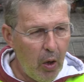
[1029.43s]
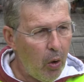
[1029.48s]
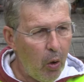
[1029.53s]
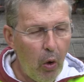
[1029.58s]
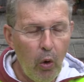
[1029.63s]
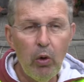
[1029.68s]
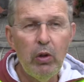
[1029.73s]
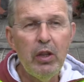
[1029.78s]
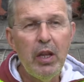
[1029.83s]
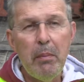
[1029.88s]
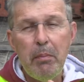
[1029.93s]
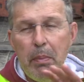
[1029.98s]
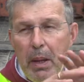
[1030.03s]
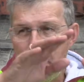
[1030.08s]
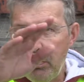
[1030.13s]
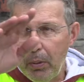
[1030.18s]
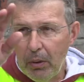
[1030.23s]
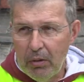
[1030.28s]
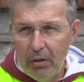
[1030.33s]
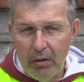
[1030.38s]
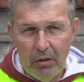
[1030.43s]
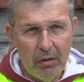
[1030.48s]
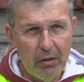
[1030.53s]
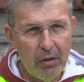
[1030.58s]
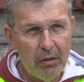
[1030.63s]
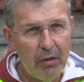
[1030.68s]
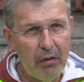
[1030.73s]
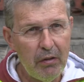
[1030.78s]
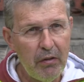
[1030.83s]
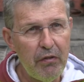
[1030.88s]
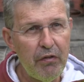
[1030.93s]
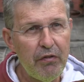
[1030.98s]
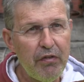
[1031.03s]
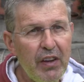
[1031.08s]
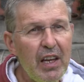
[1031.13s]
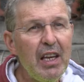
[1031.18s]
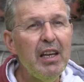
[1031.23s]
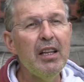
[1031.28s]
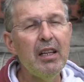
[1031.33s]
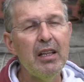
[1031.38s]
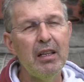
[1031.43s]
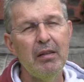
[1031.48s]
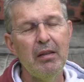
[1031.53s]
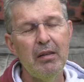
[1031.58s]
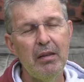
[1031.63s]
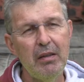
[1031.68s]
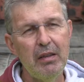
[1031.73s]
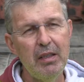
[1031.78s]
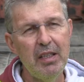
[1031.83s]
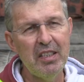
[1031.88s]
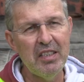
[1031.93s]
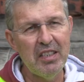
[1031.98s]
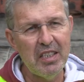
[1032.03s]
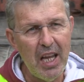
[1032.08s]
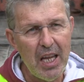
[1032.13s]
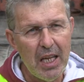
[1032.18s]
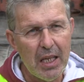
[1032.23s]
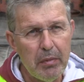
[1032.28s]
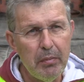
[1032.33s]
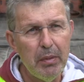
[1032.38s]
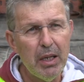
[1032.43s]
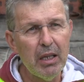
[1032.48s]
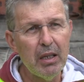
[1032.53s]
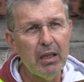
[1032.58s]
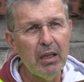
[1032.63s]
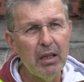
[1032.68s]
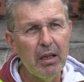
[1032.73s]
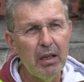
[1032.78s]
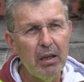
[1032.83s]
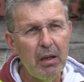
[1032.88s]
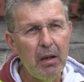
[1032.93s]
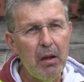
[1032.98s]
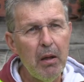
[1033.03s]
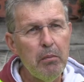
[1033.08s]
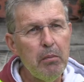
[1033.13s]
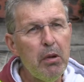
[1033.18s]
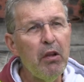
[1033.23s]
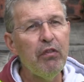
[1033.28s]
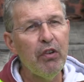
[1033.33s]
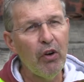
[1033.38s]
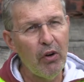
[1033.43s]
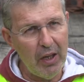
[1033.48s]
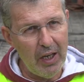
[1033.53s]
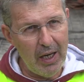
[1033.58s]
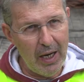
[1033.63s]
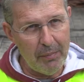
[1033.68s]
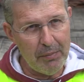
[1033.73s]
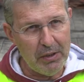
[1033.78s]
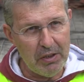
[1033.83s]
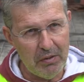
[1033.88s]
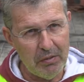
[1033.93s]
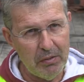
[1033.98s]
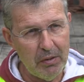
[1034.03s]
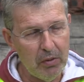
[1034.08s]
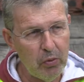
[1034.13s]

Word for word: all the people feeling the seismic before the eruption.